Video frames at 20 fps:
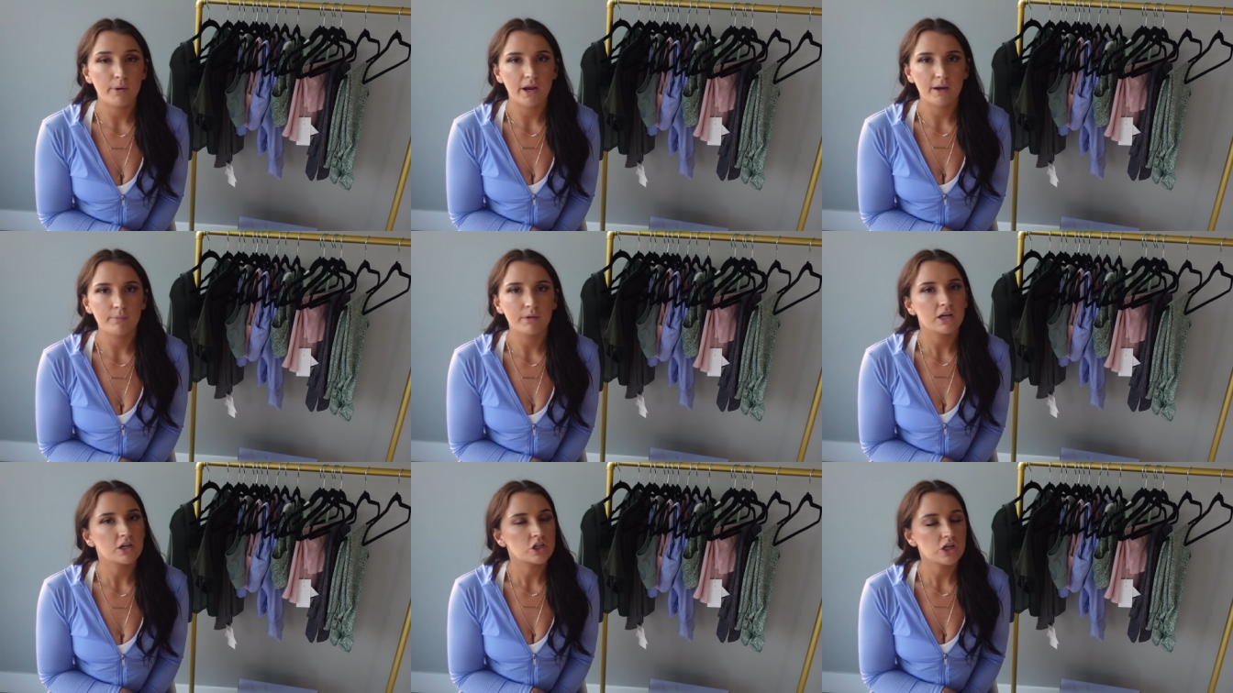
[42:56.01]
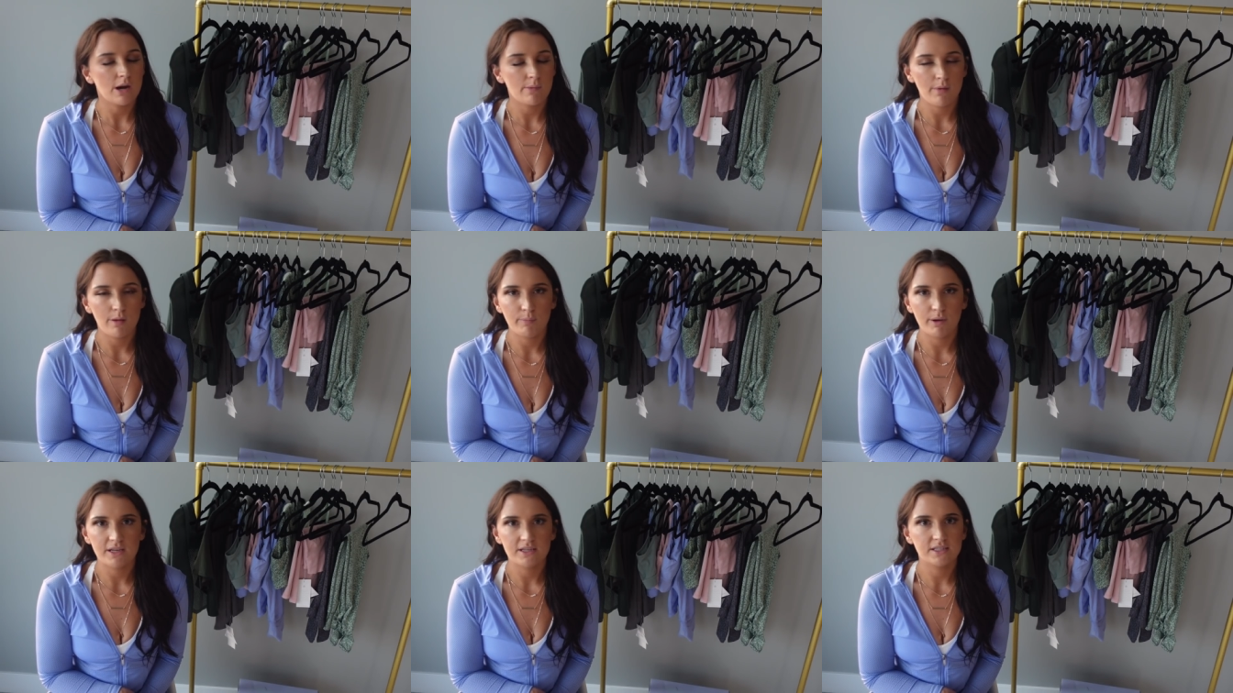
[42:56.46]
but I'm gonna try
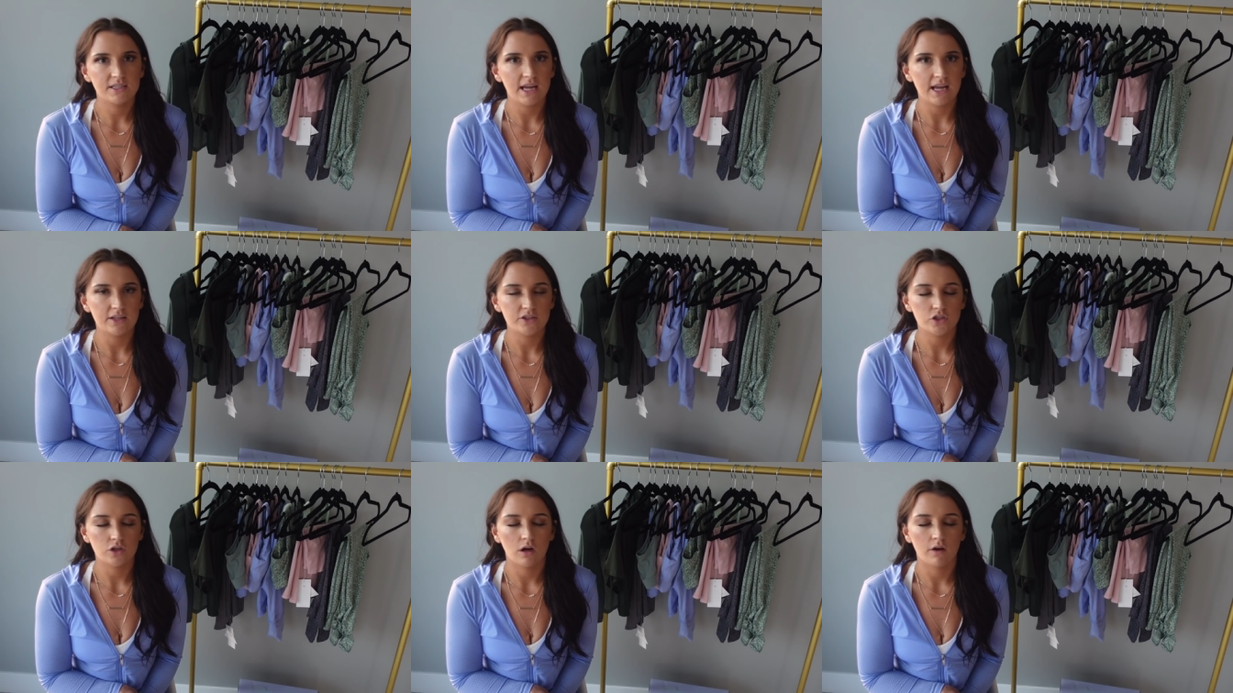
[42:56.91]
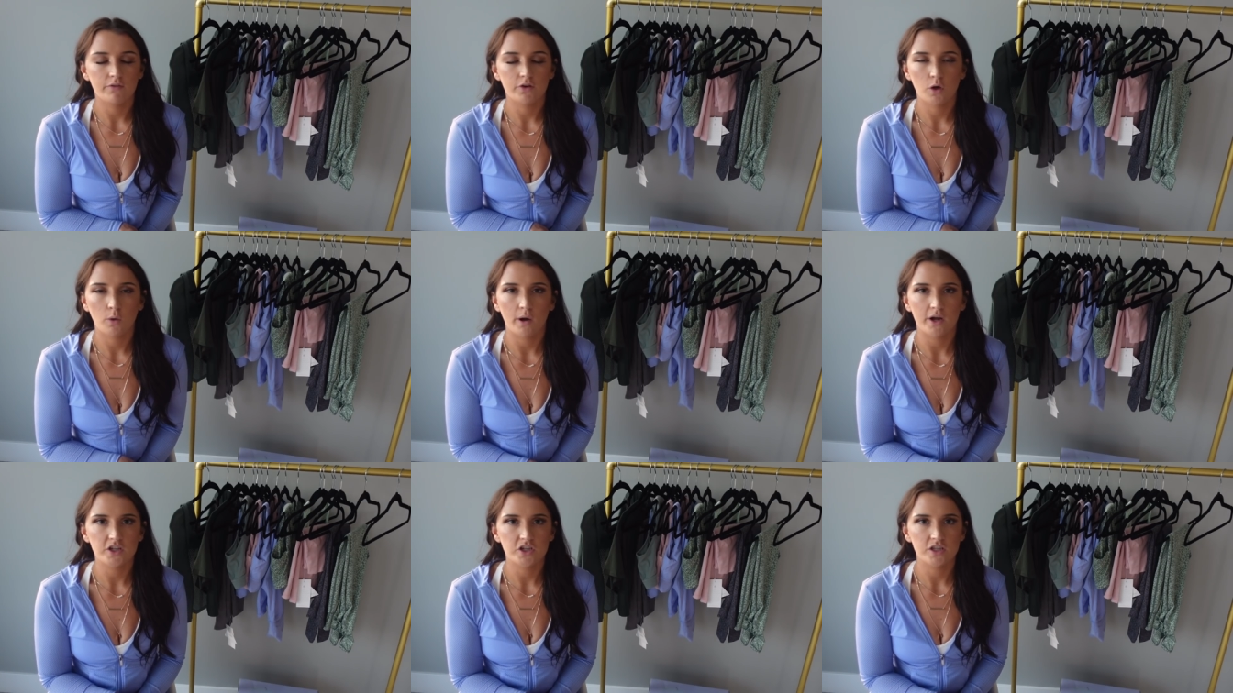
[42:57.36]
my best to answer all of
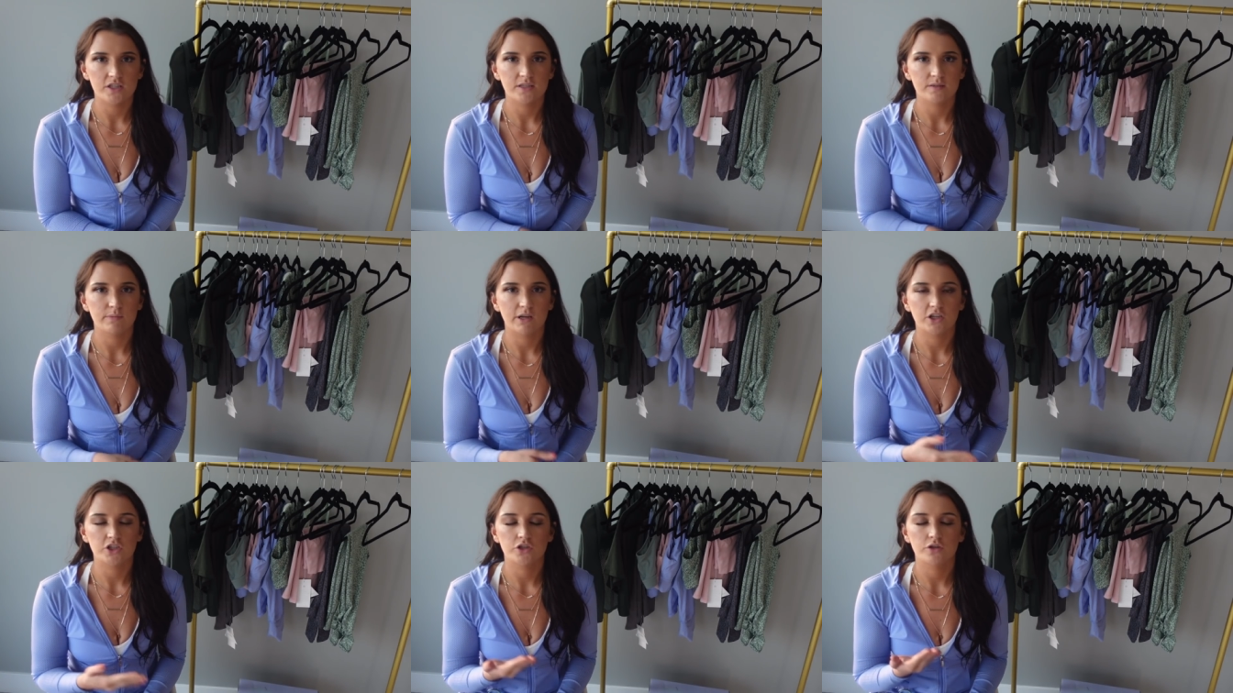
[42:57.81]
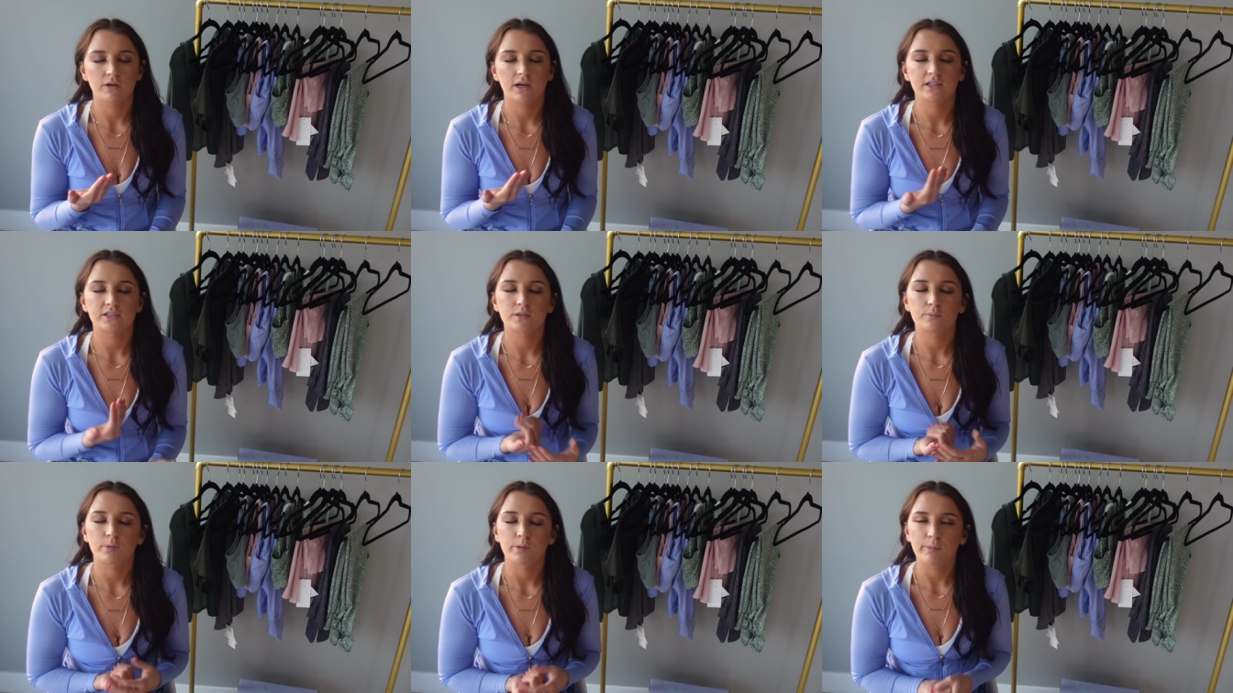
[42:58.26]
your questions, make sure you
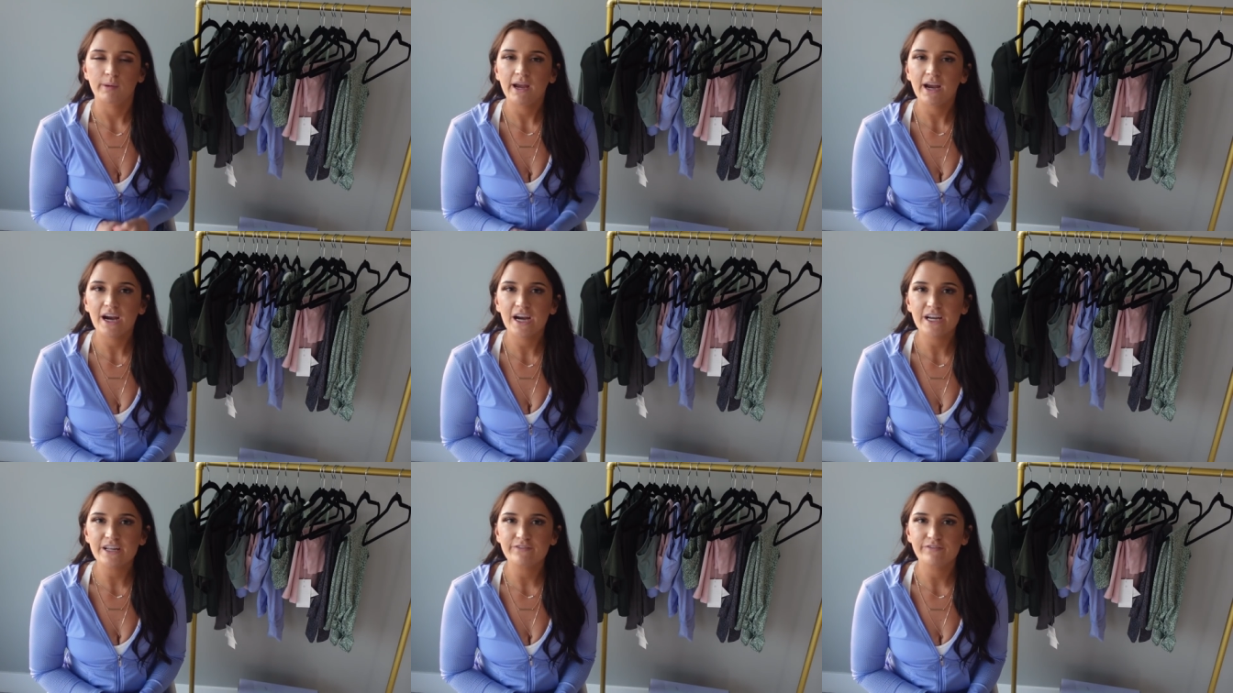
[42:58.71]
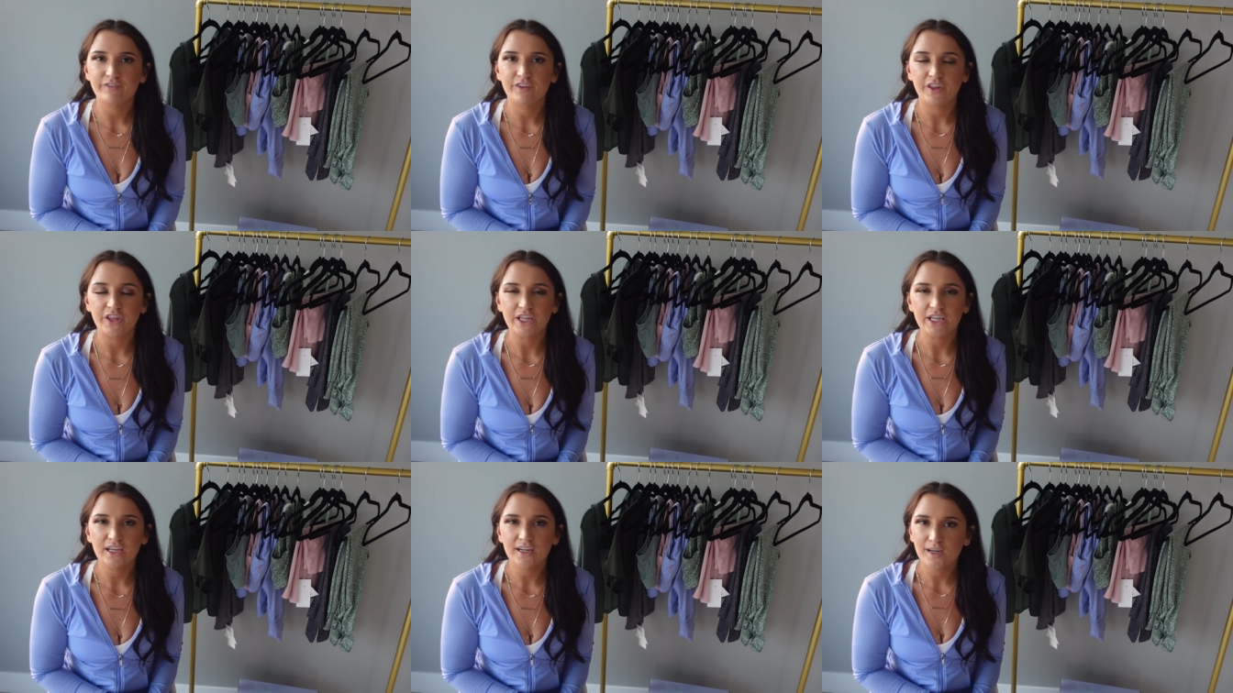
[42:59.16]
guys are prepared and
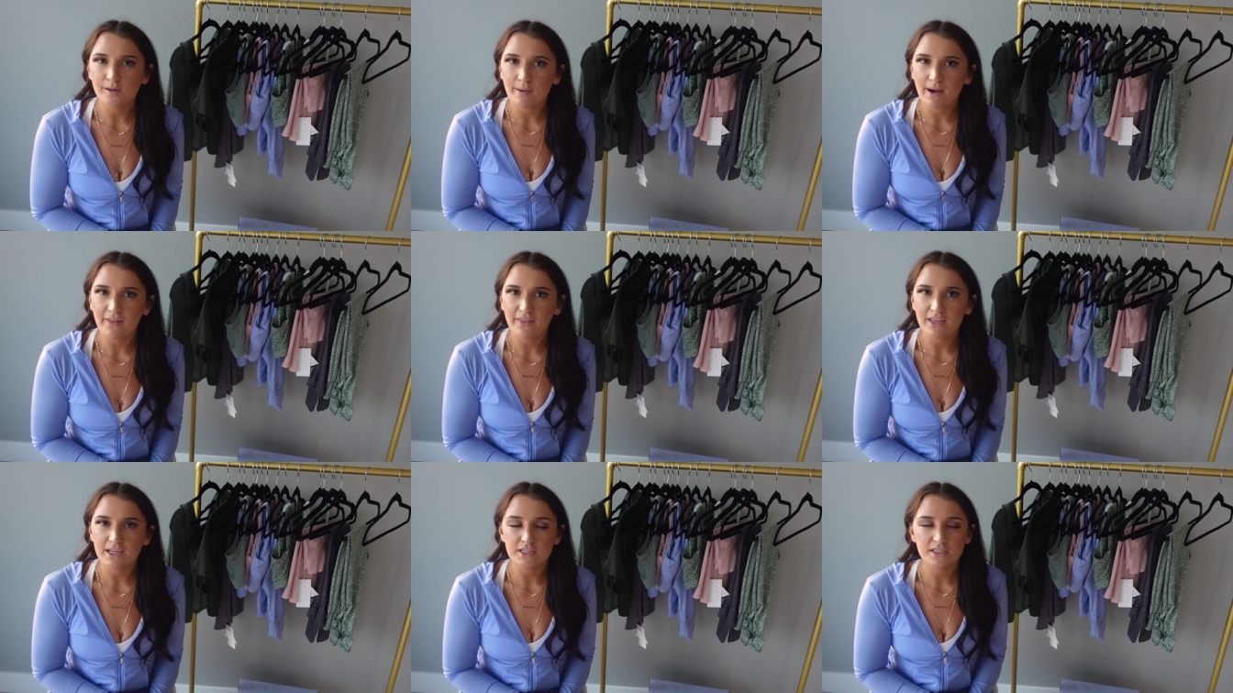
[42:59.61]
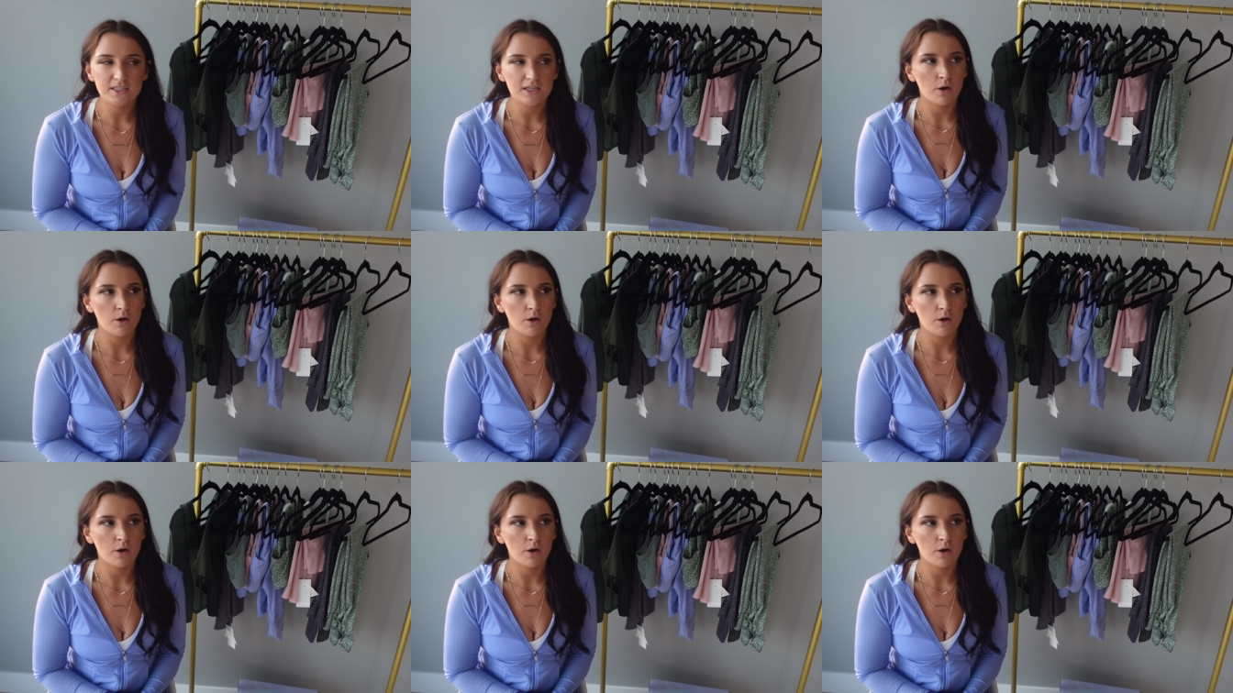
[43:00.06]
feeling good about this.